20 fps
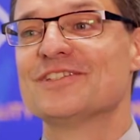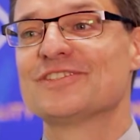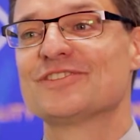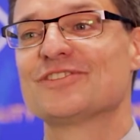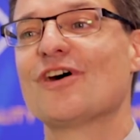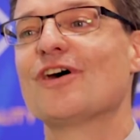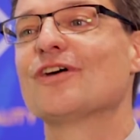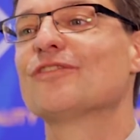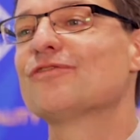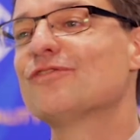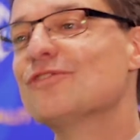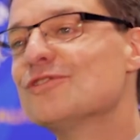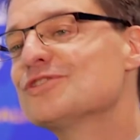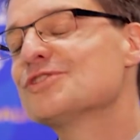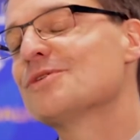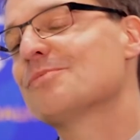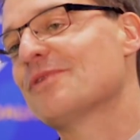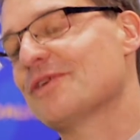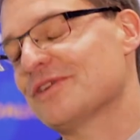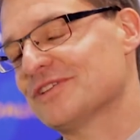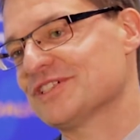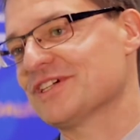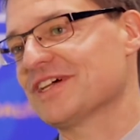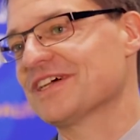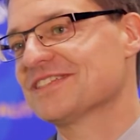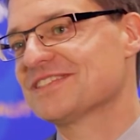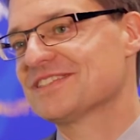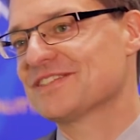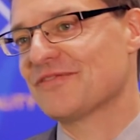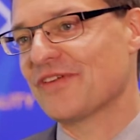start future
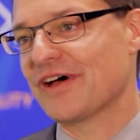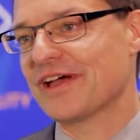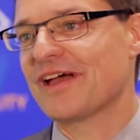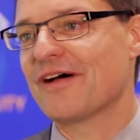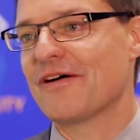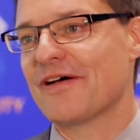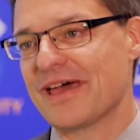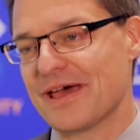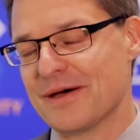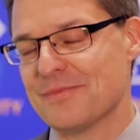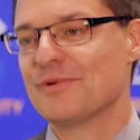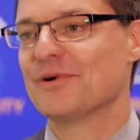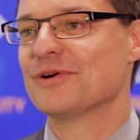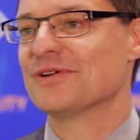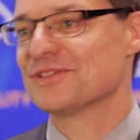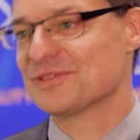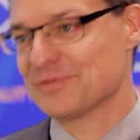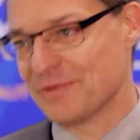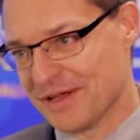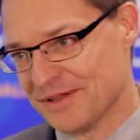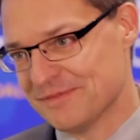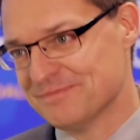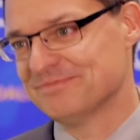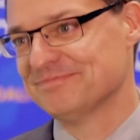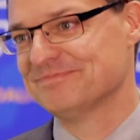projects via our airport as well.